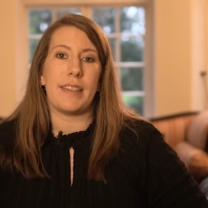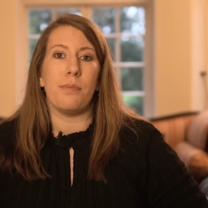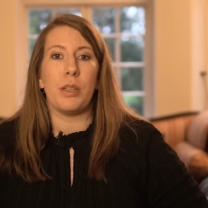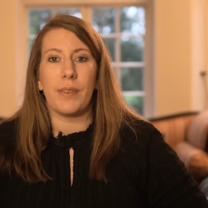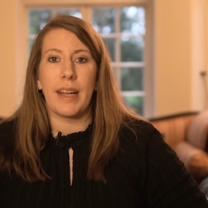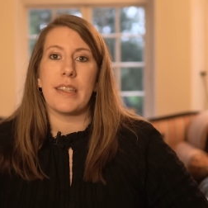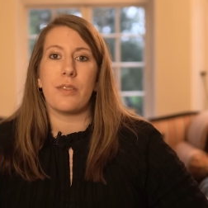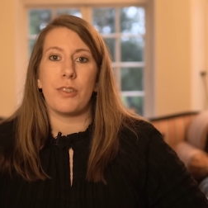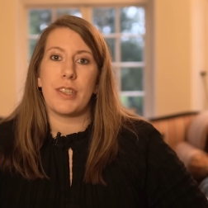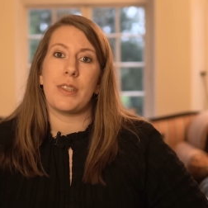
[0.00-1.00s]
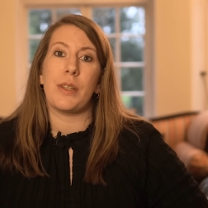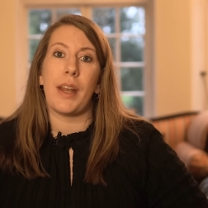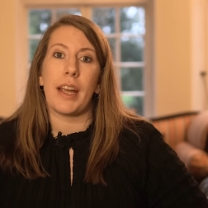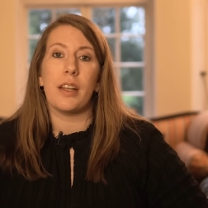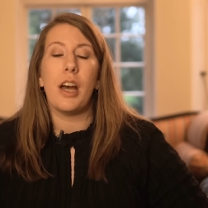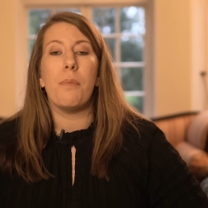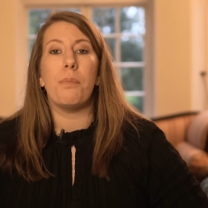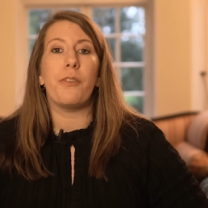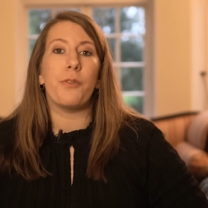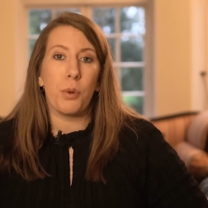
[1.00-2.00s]
to move against Rishi Sunak
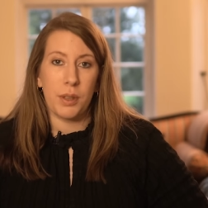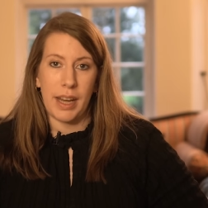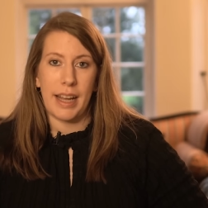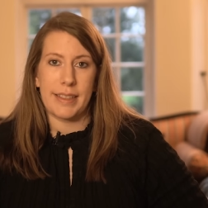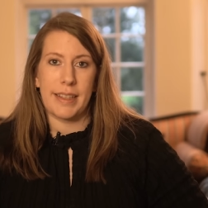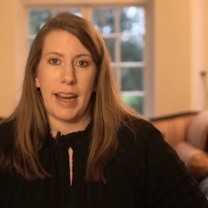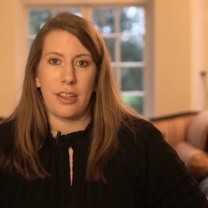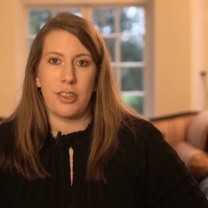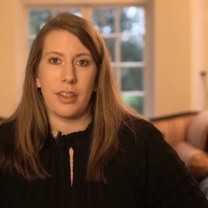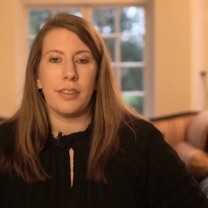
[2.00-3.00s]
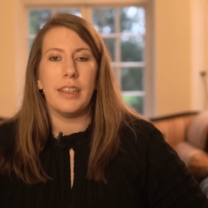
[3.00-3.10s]
before the next election.